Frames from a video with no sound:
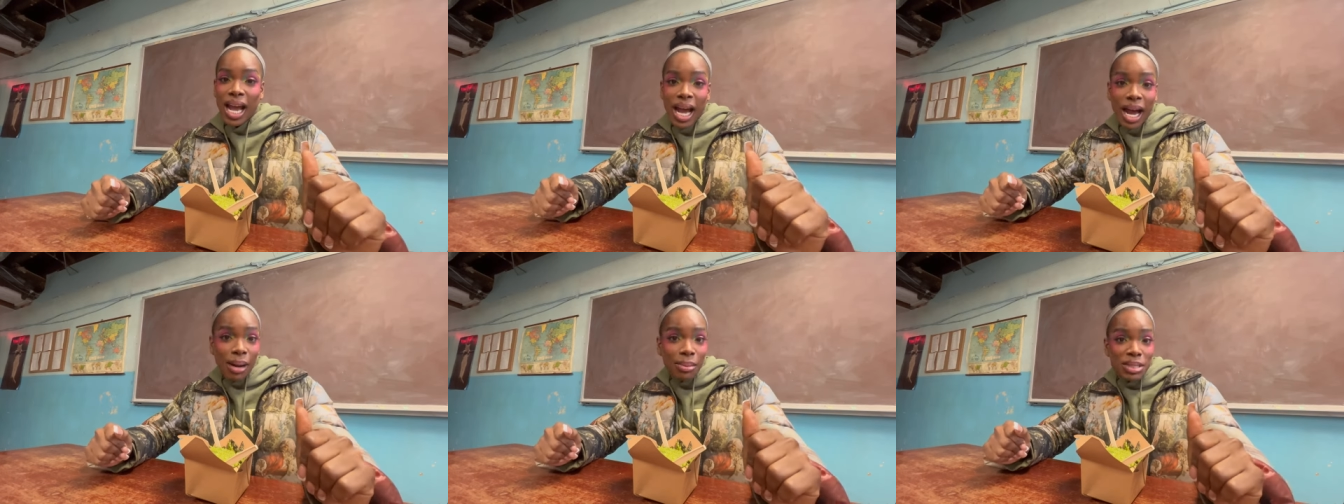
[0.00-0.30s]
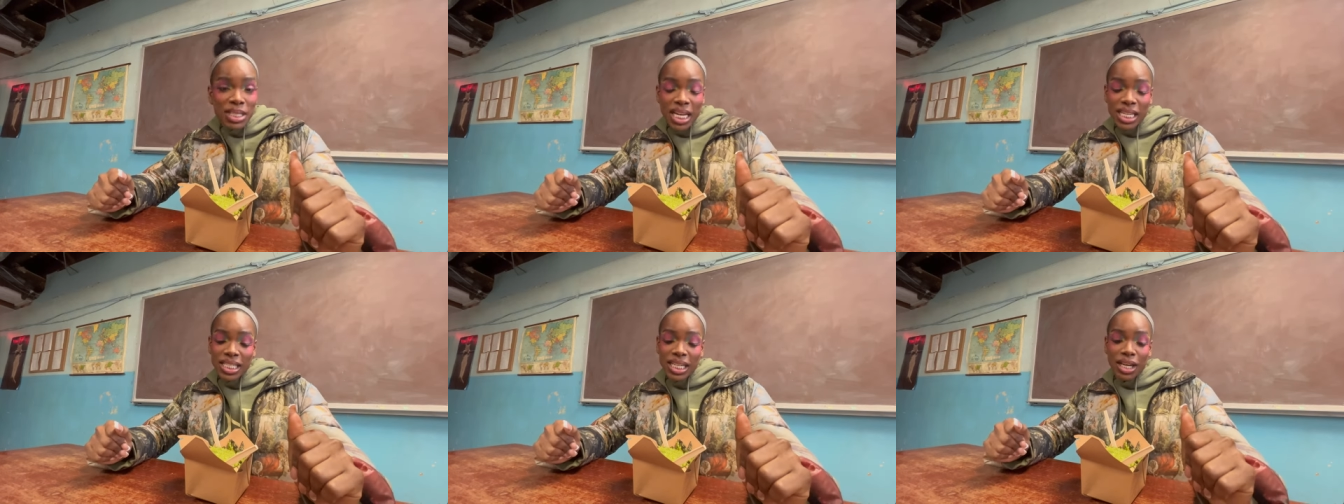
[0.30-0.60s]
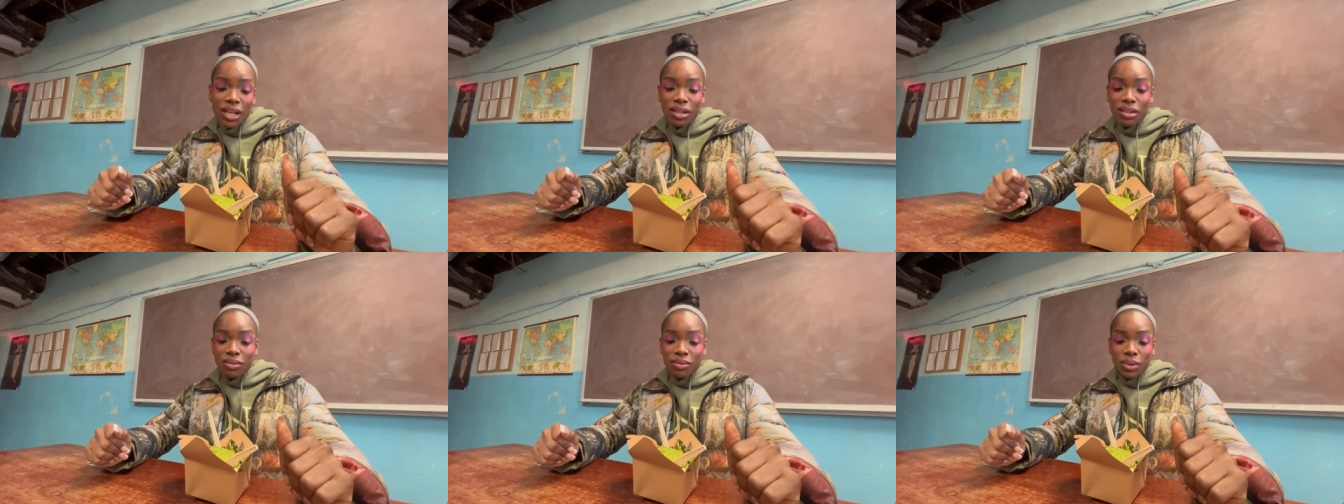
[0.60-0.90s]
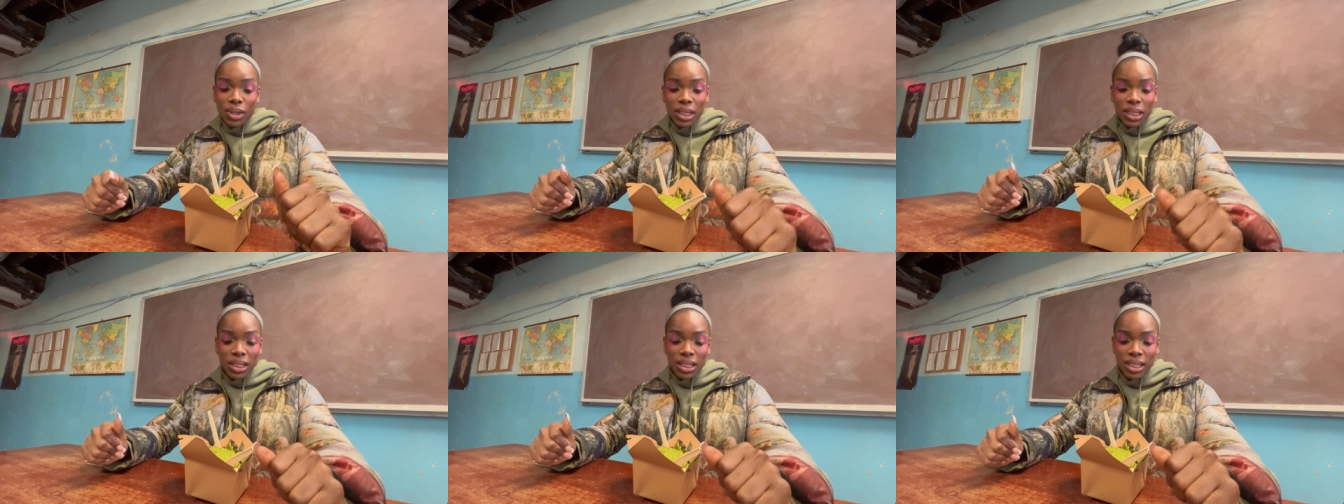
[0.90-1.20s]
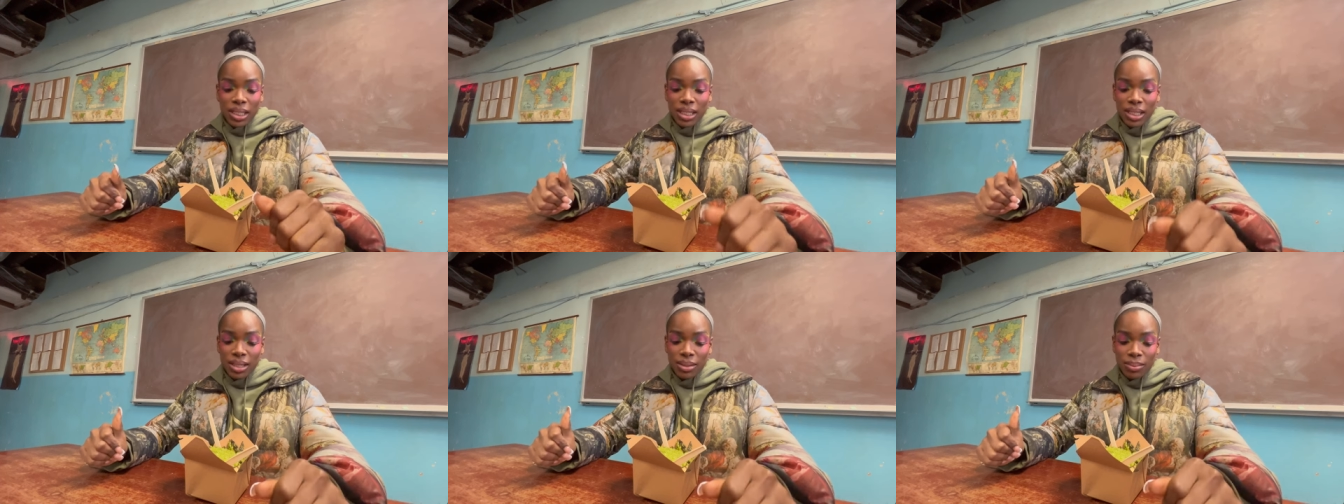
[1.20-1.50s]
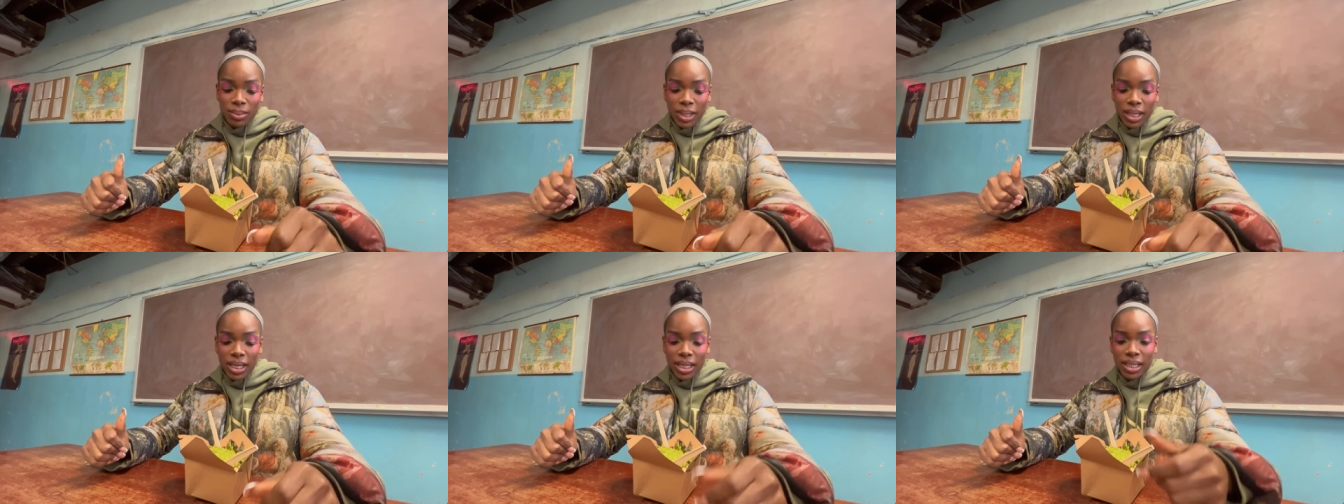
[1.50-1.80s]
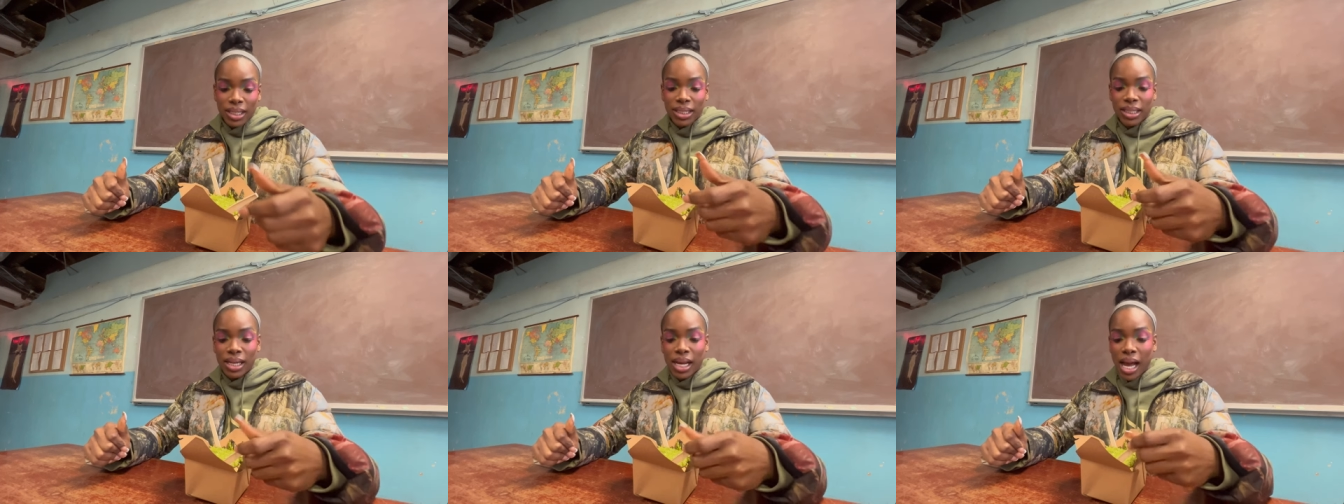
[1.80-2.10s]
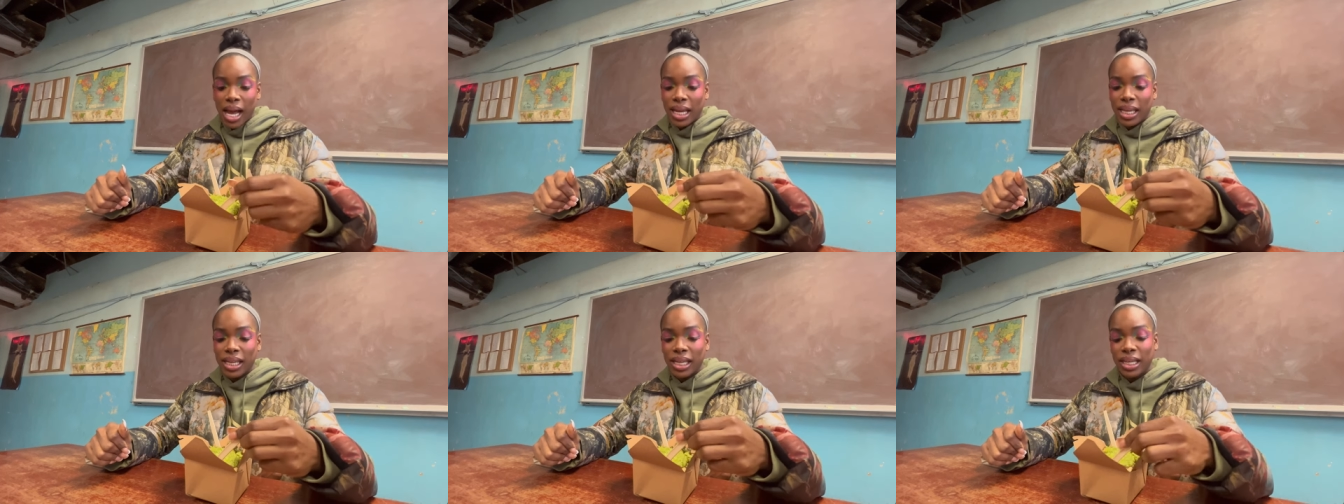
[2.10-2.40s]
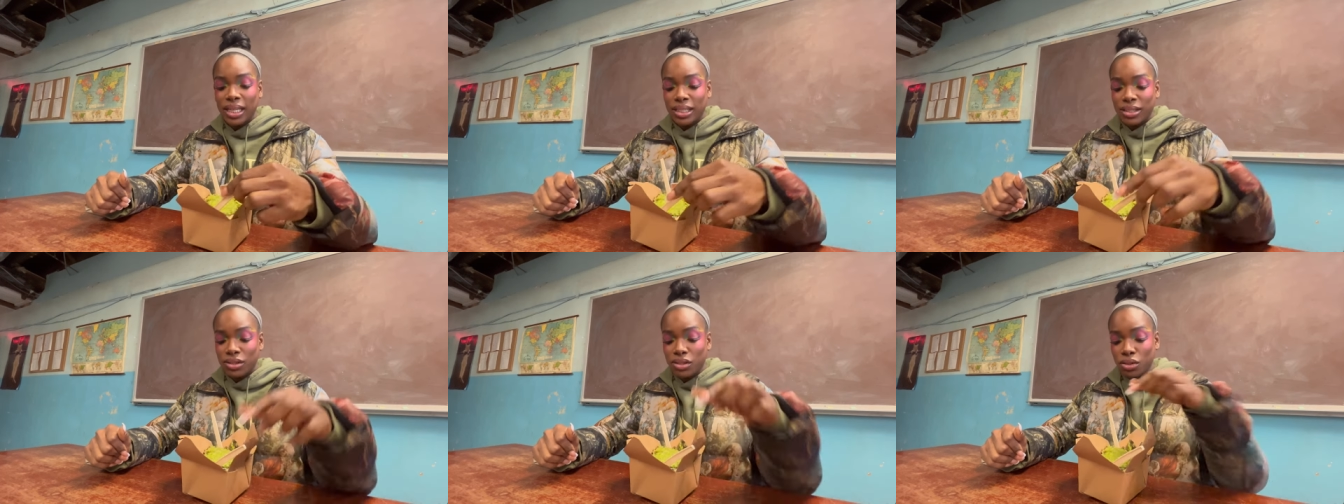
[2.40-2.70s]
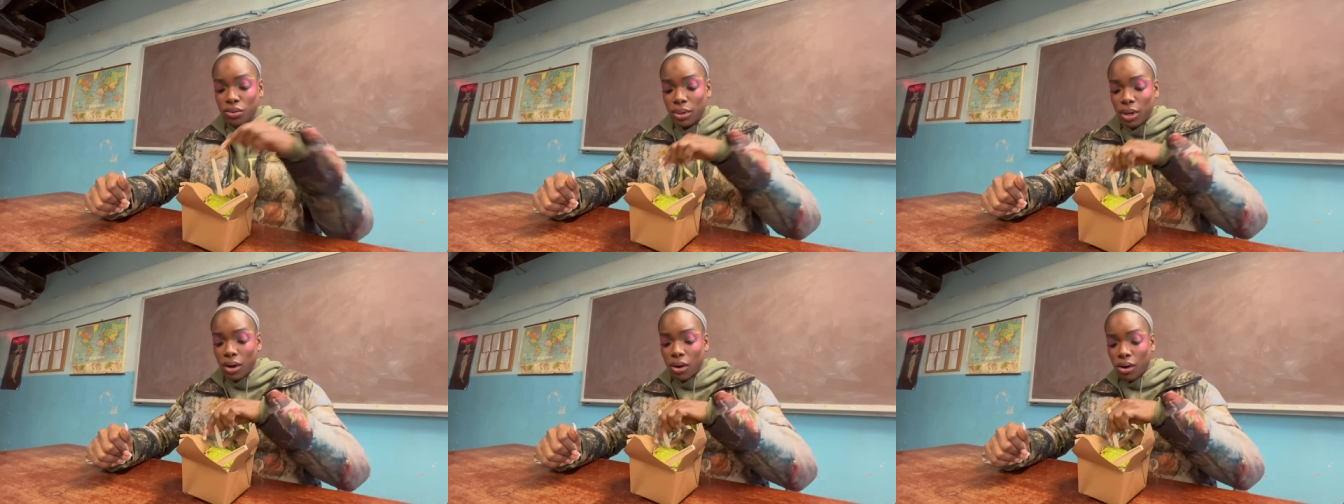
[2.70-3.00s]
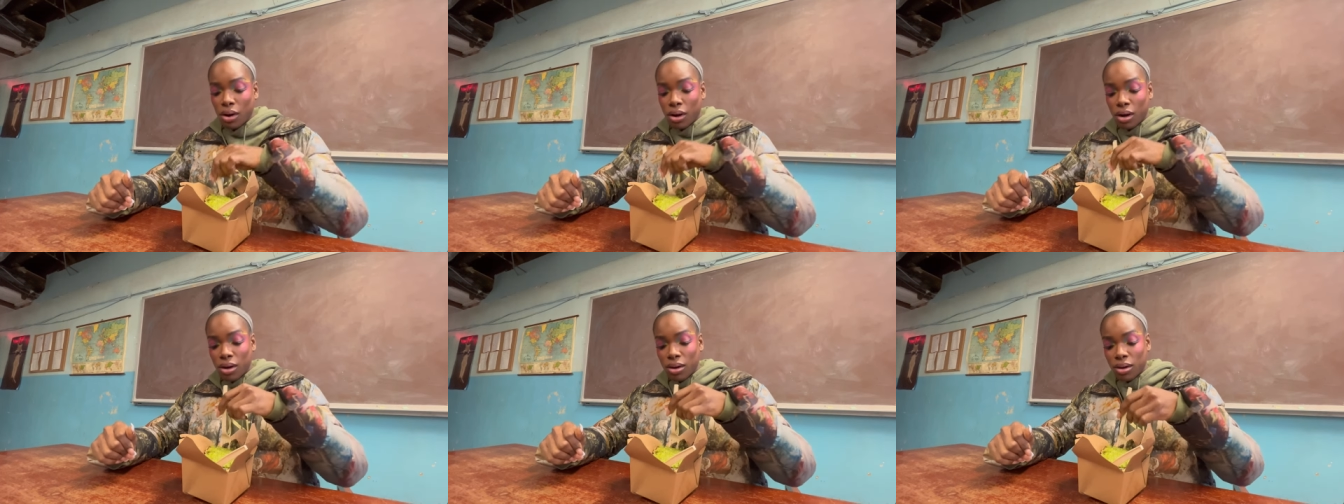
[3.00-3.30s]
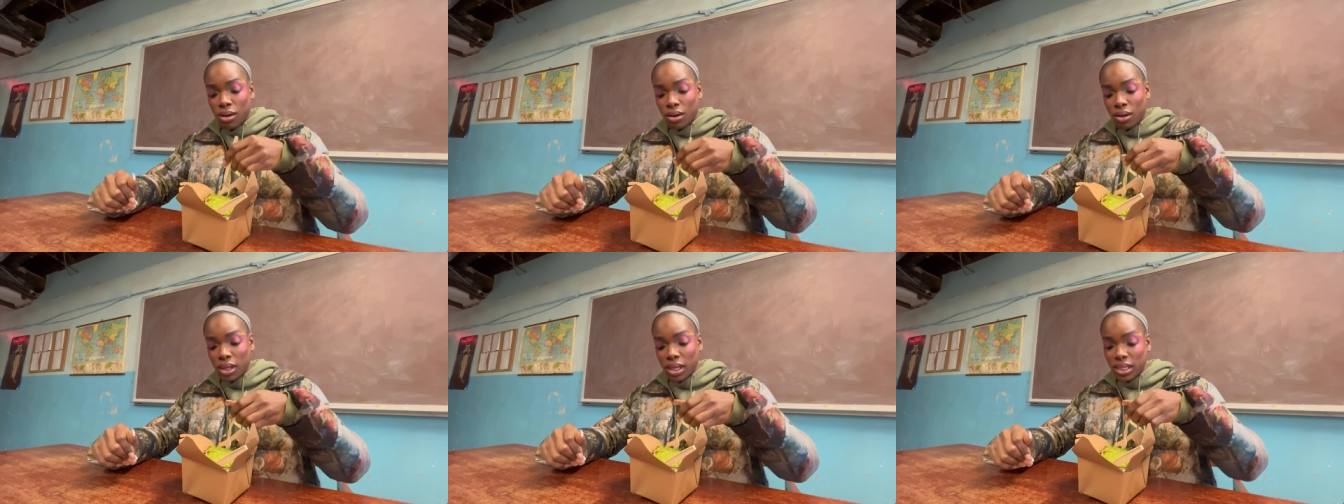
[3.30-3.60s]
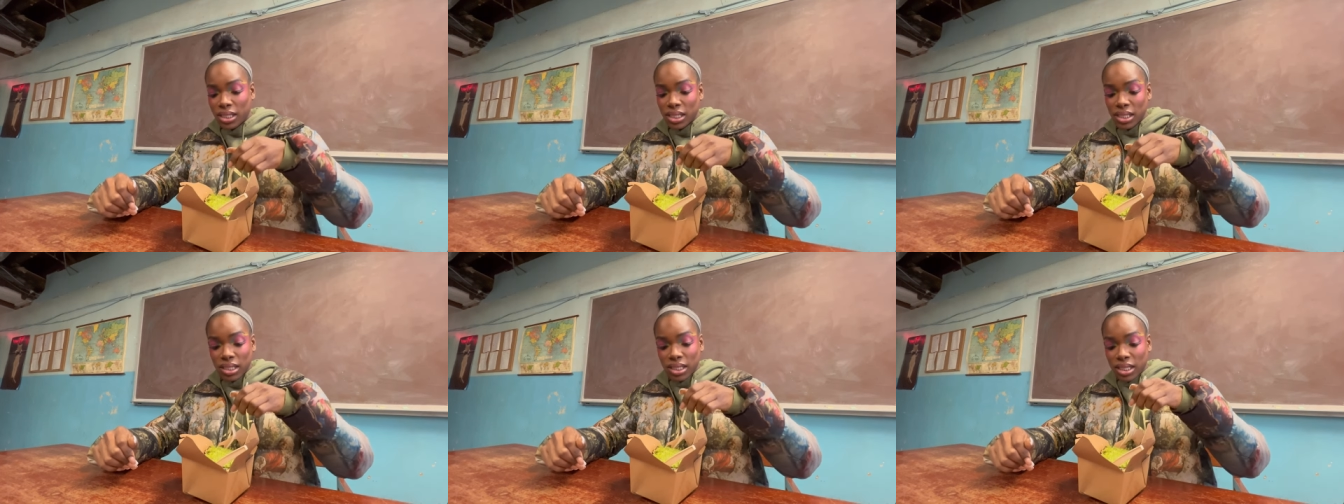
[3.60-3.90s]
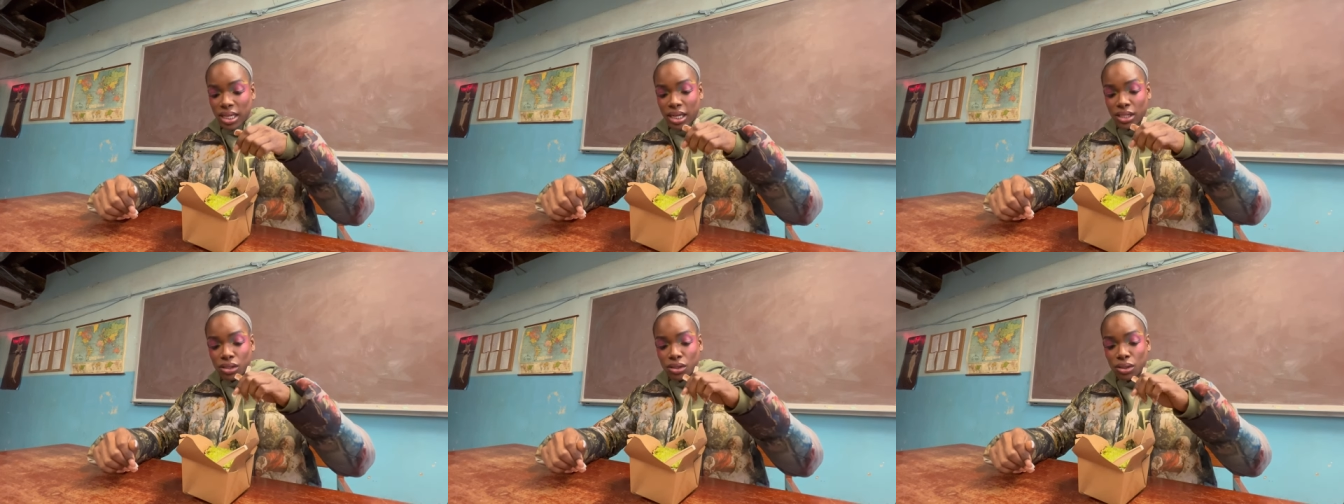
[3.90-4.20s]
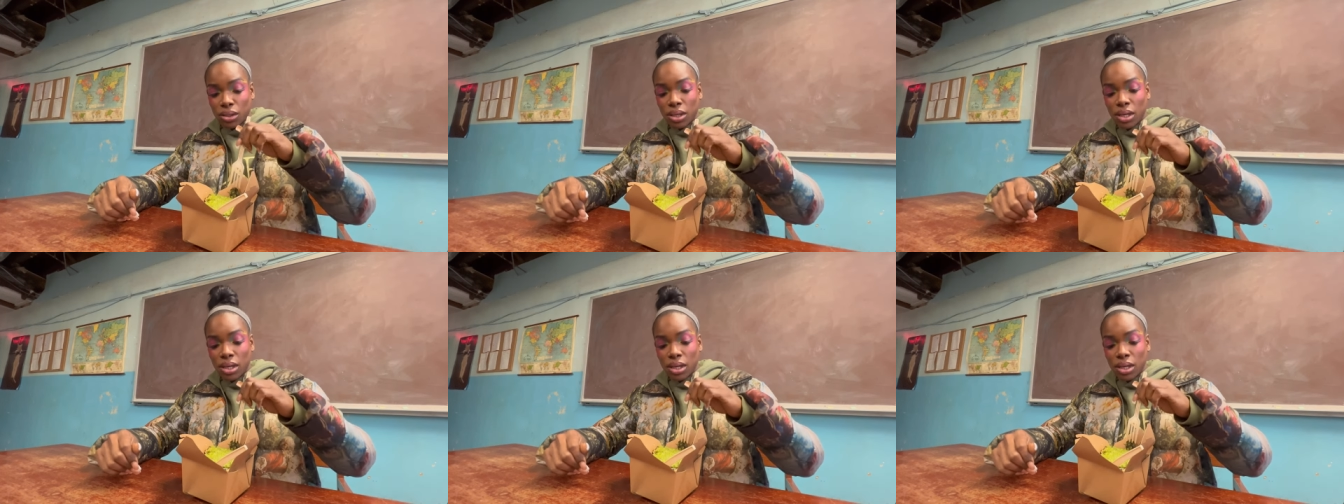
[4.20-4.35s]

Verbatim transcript: I was not taking off work when I can do it all on this schedule.